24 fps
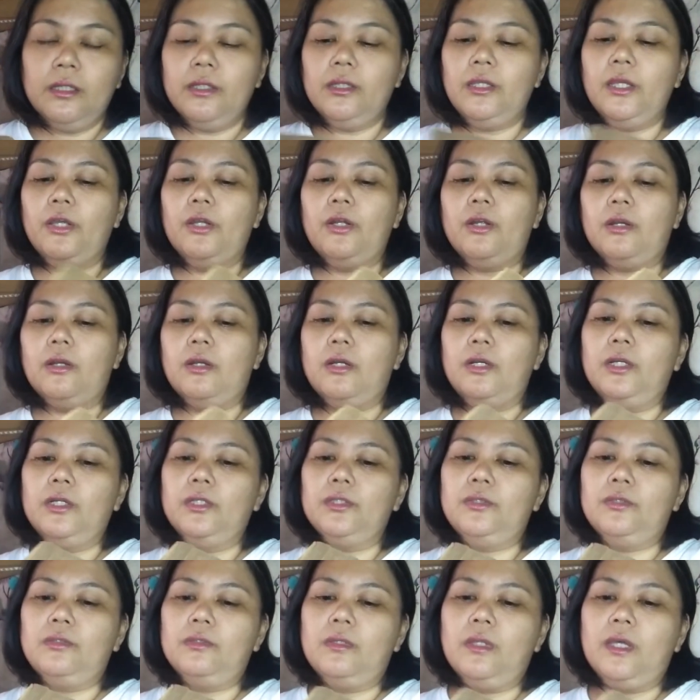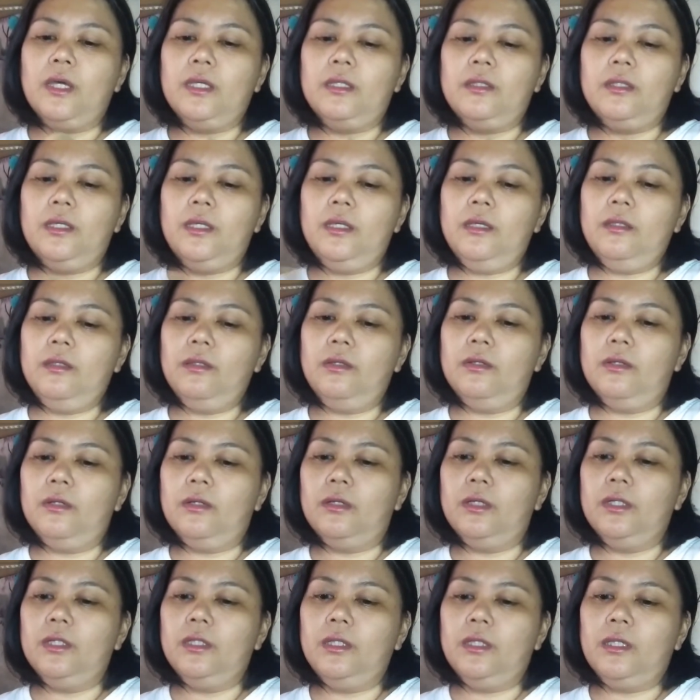I think there
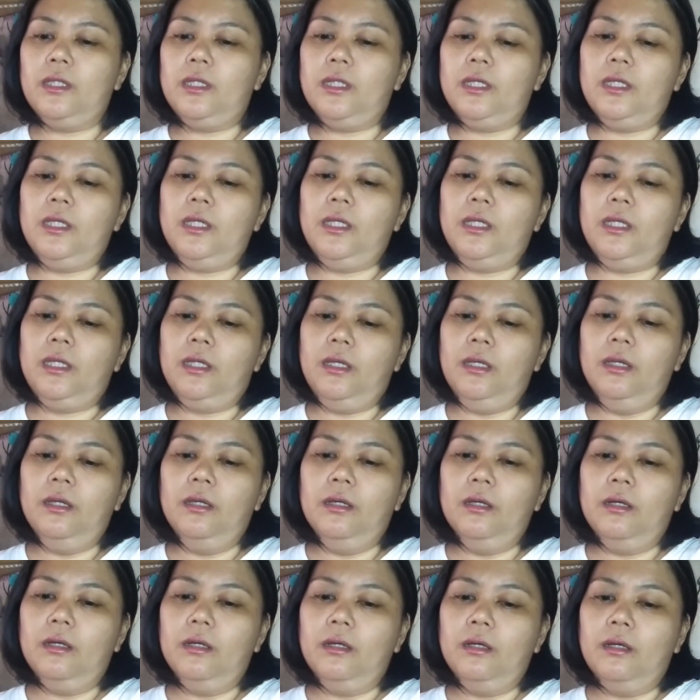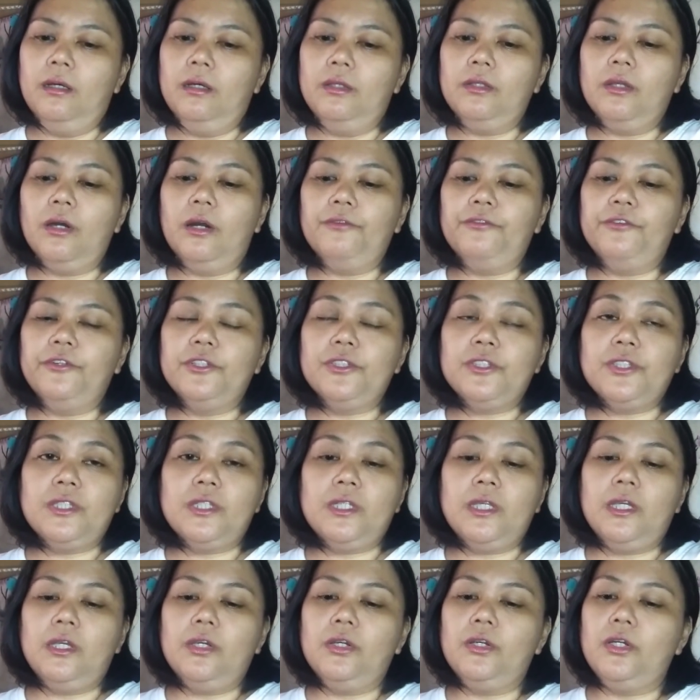are 3 novels
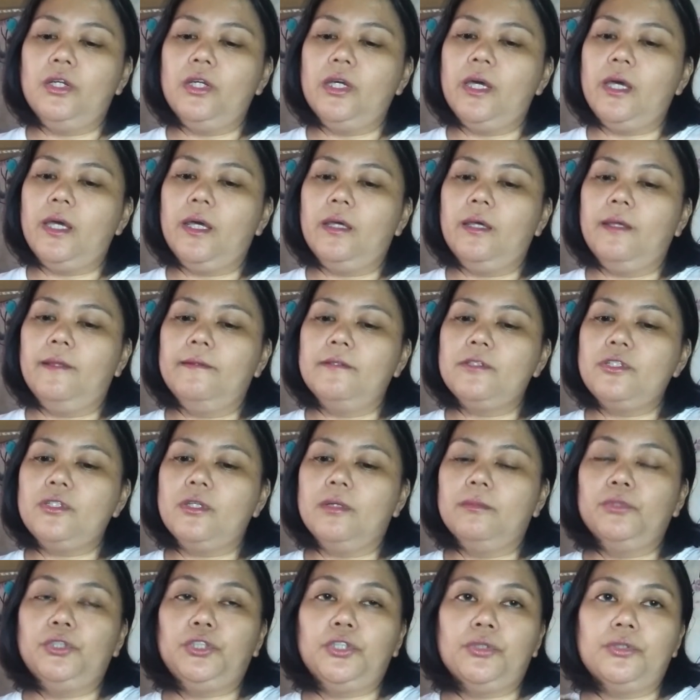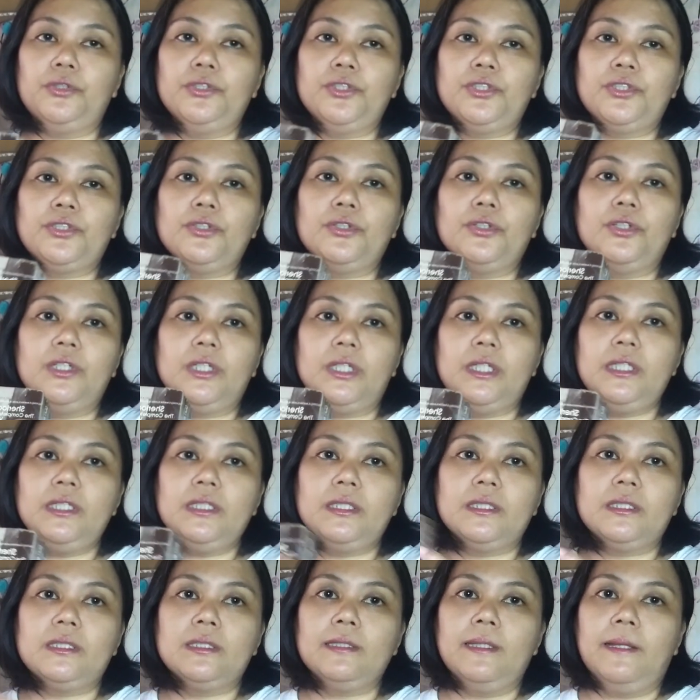here and some short
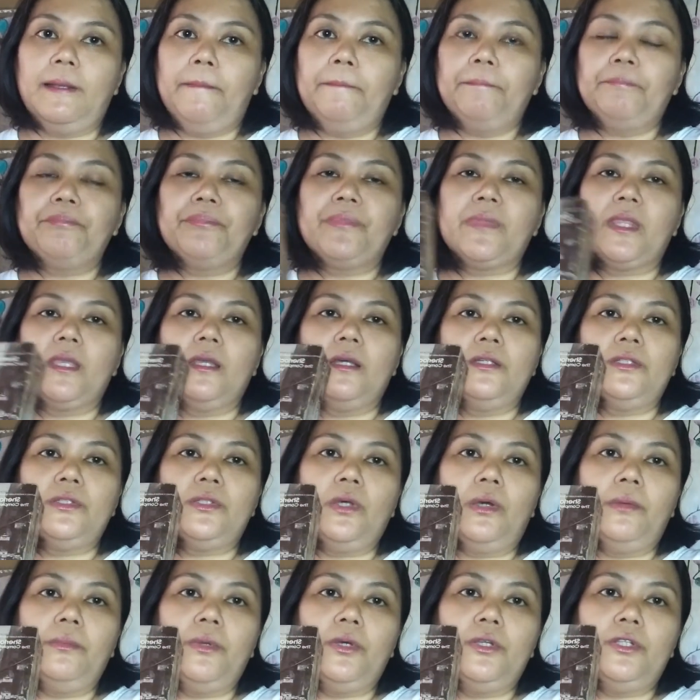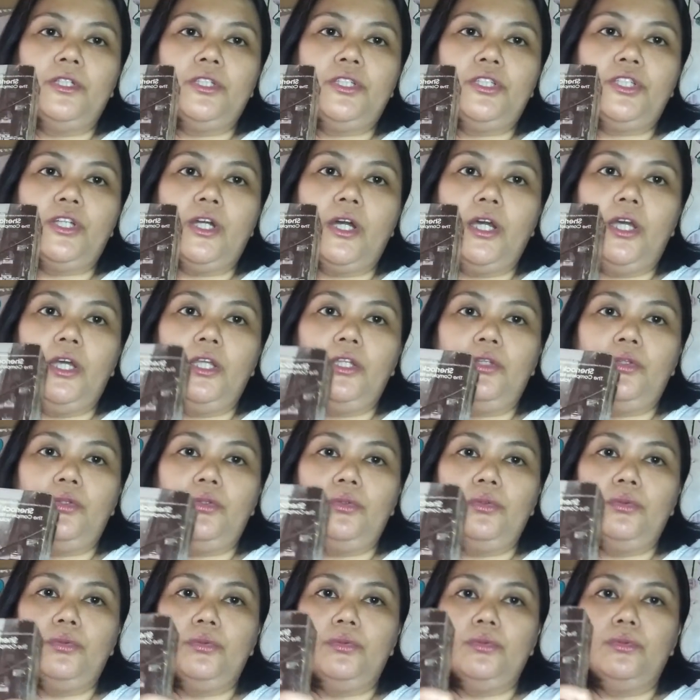stories. So I'm gonna try
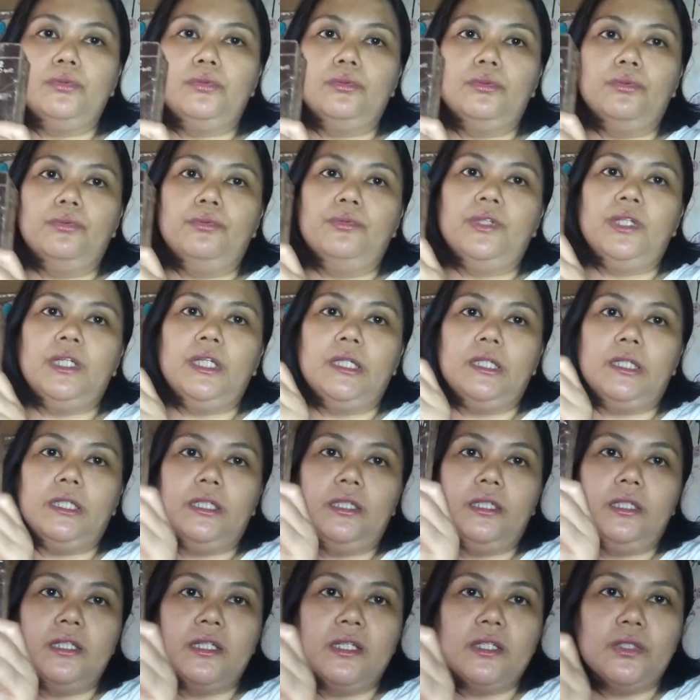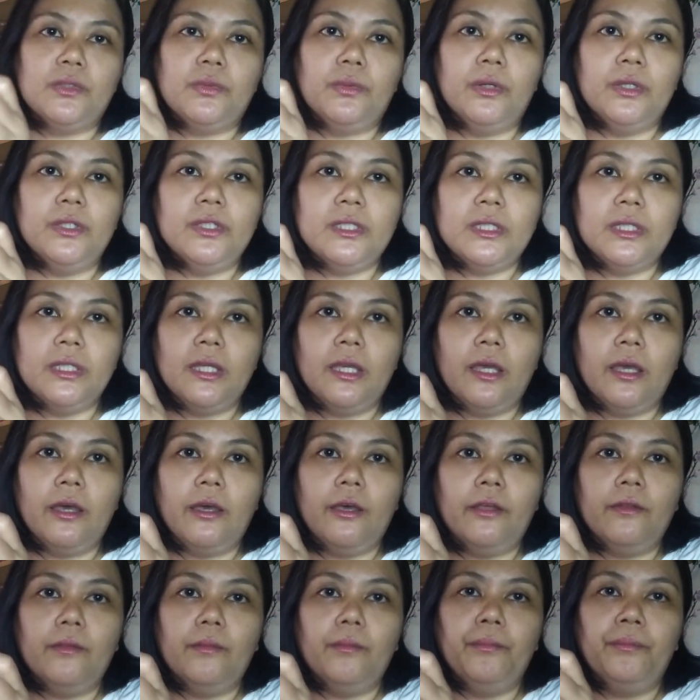to reread this once
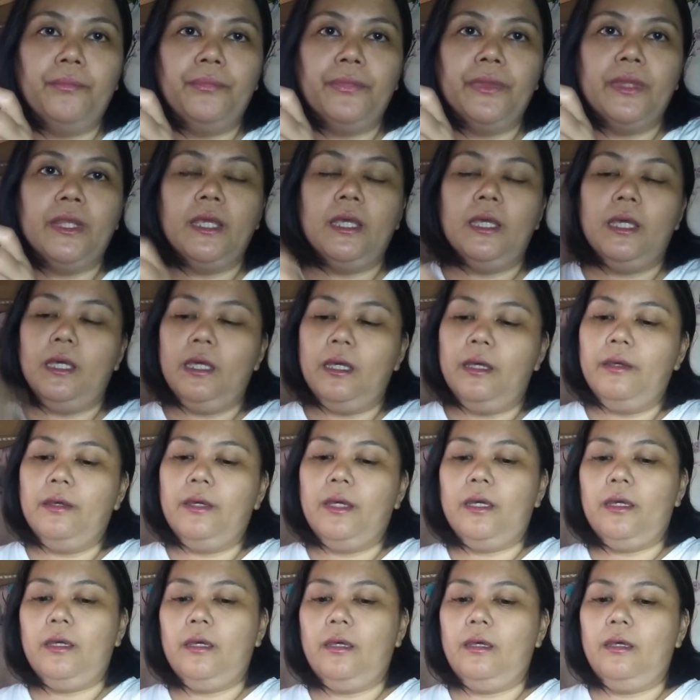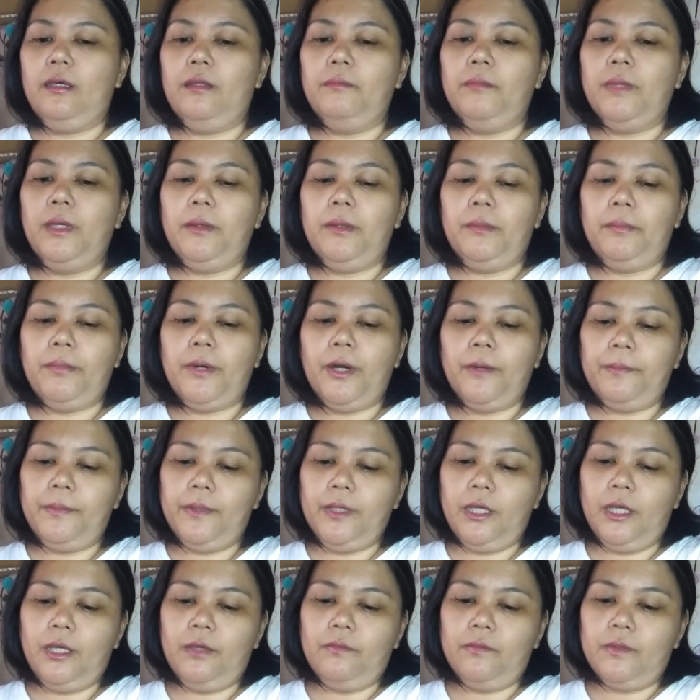again. And my papa
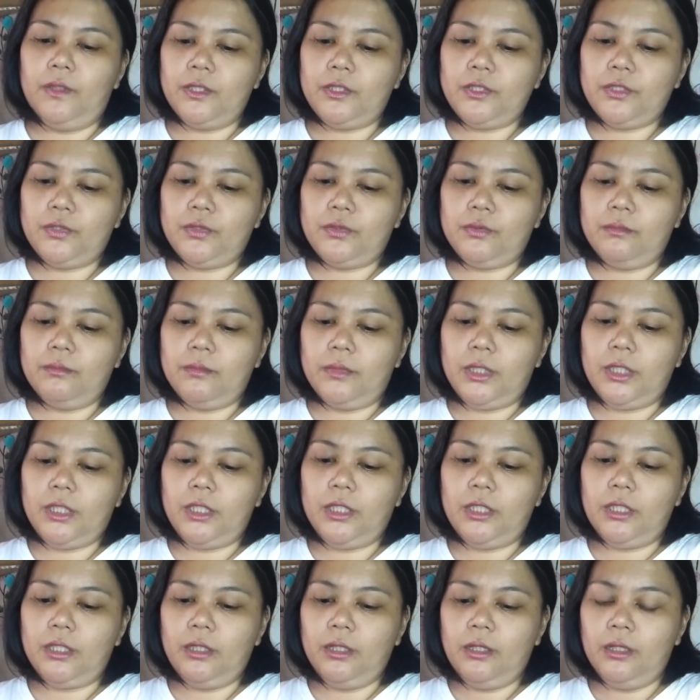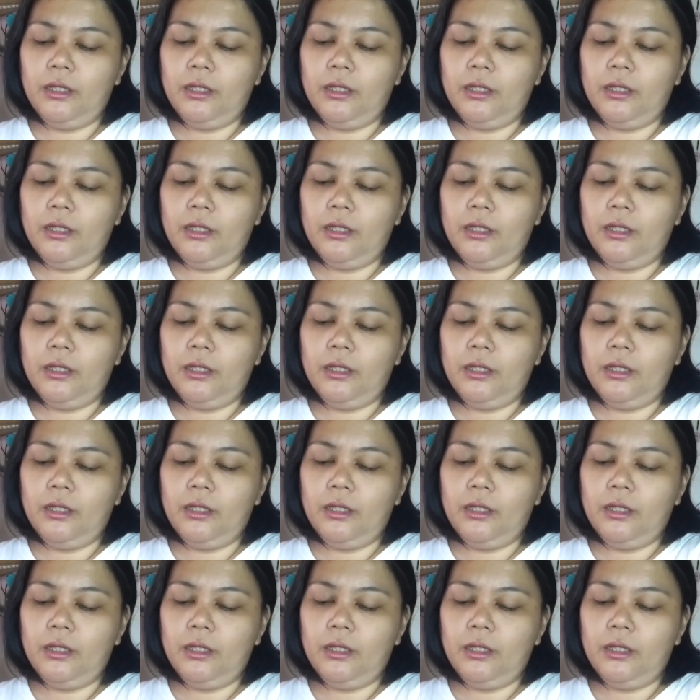gave this to me